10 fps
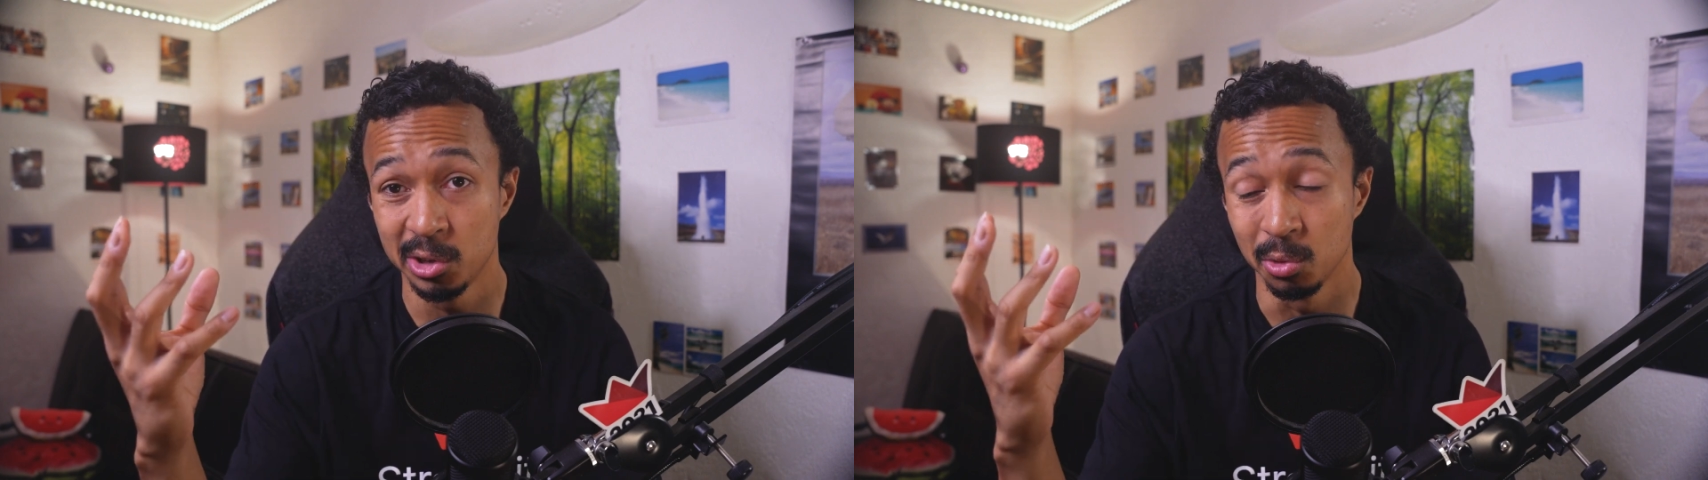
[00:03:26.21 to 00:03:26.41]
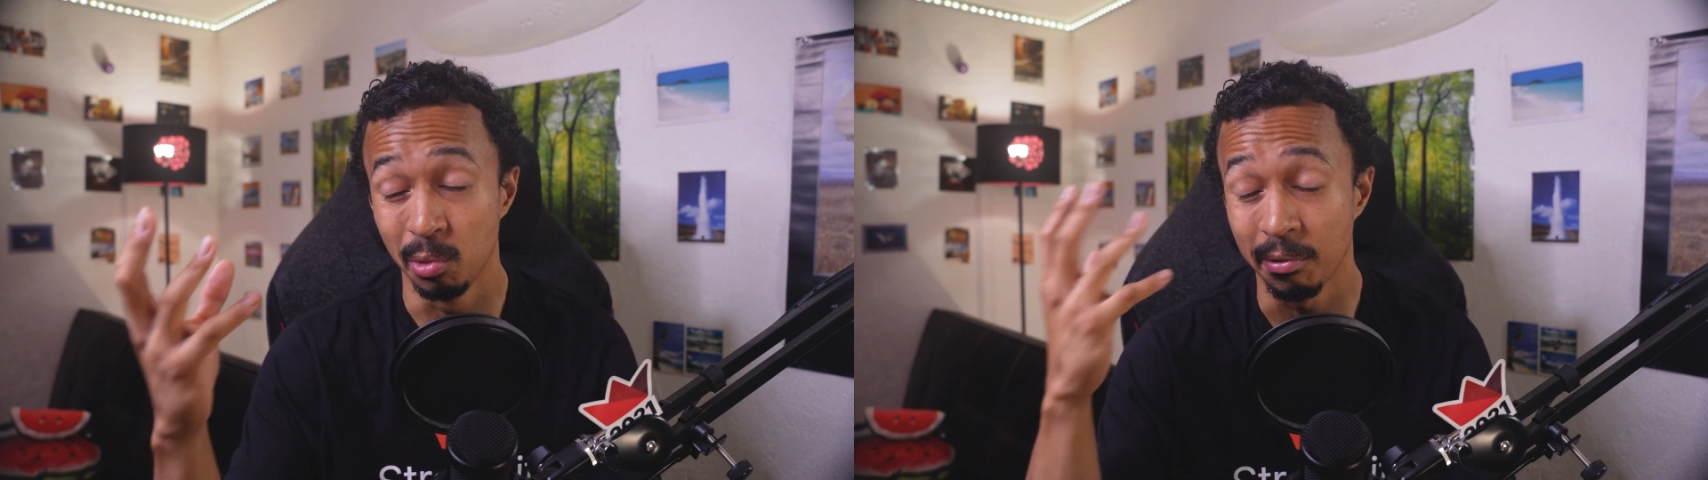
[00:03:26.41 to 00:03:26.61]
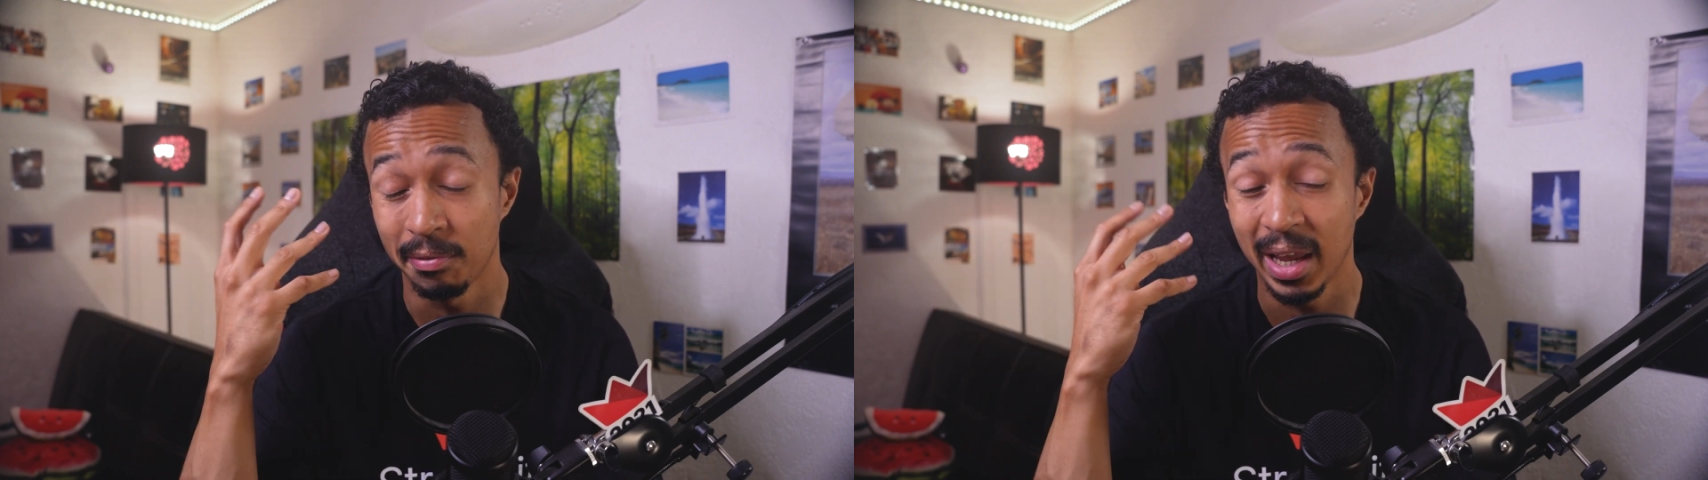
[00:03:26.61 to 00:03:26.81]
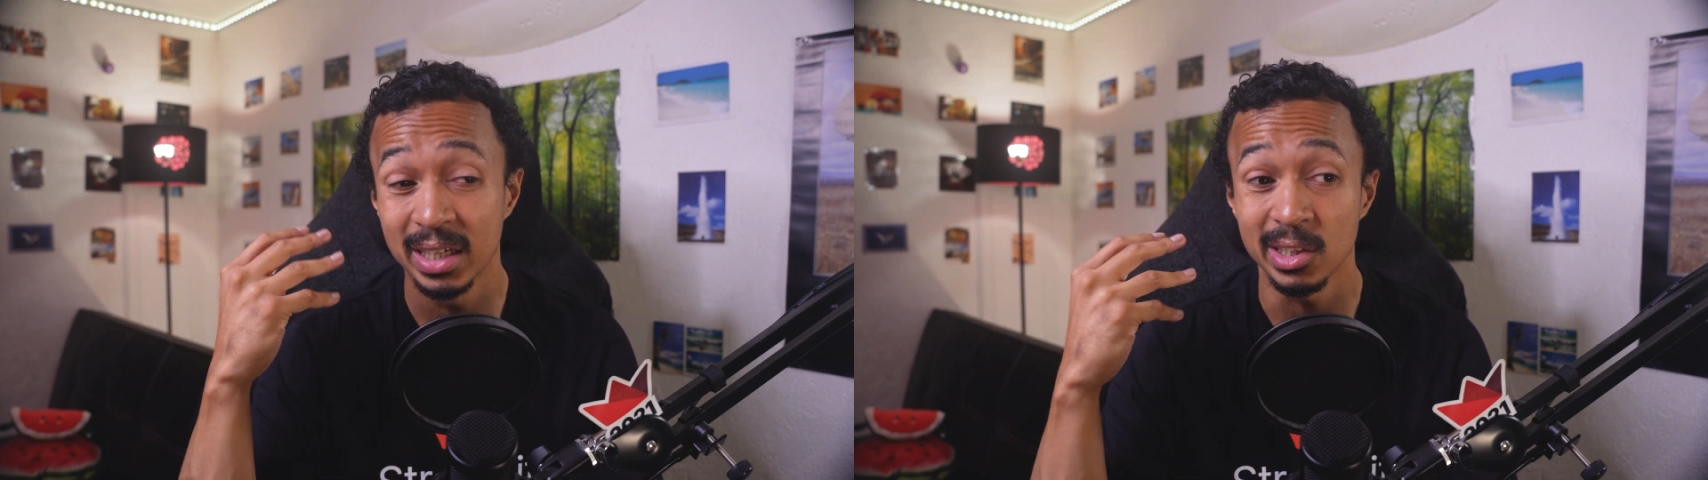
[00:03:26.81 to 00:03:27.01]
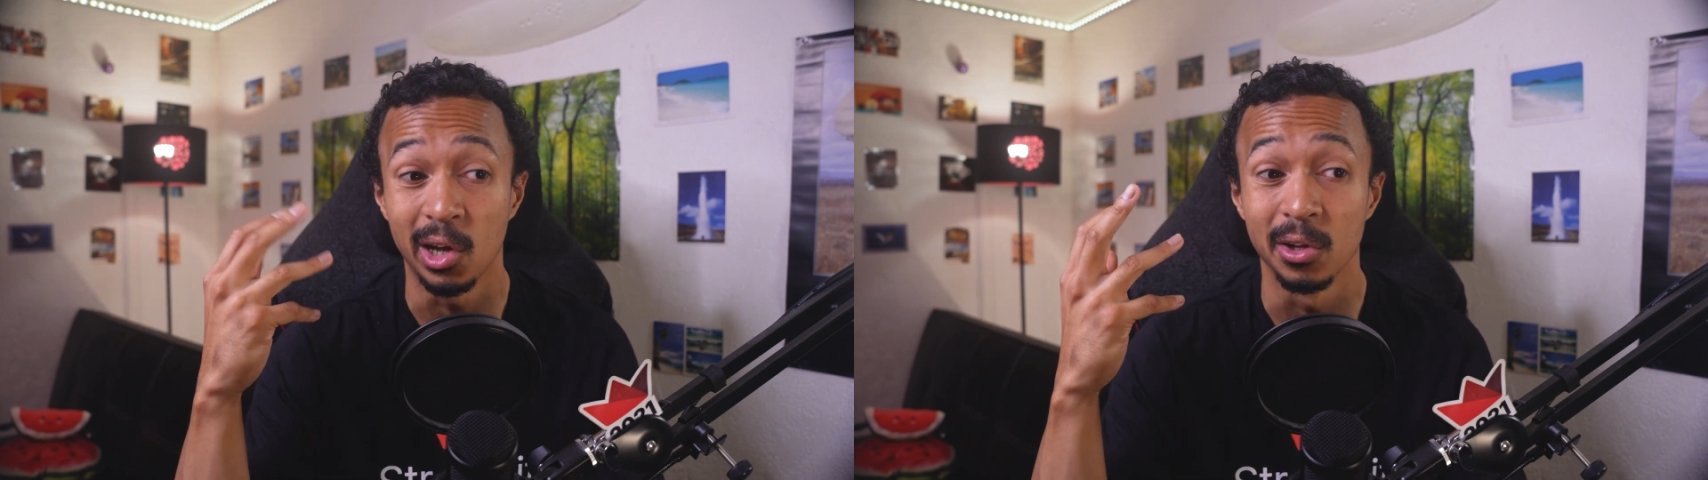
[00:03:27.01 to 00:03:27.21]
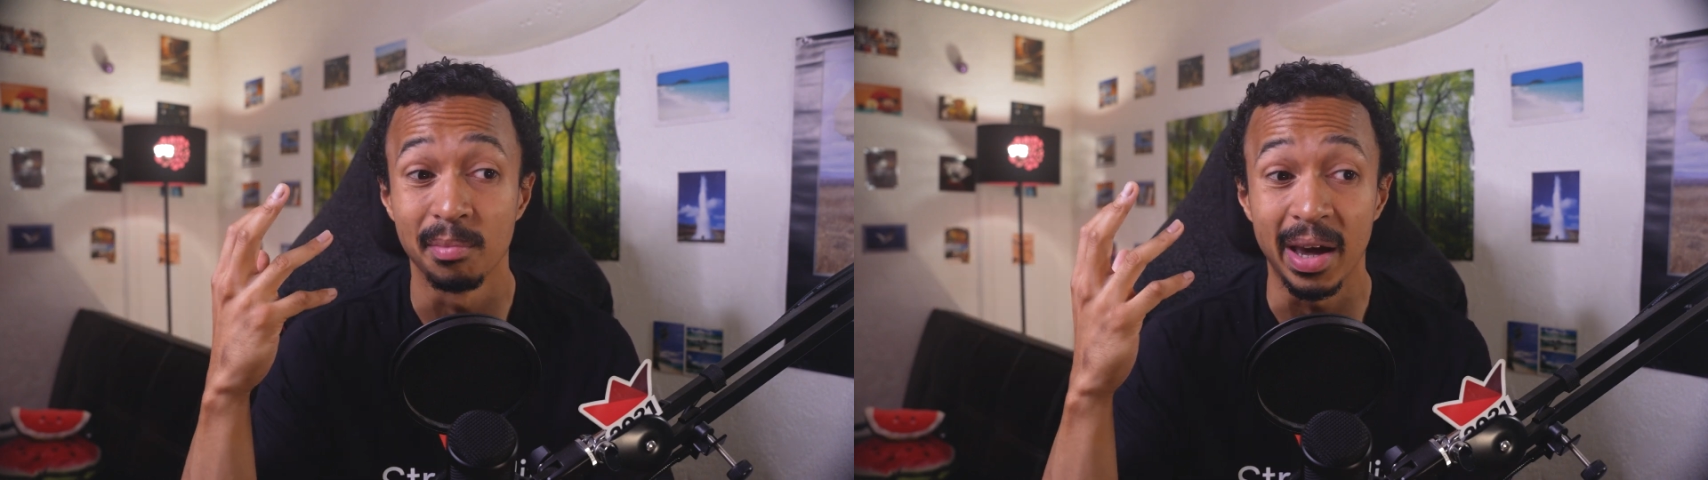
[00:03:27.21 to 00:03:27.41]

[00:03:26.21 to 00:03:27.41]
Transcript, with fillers: to reflect on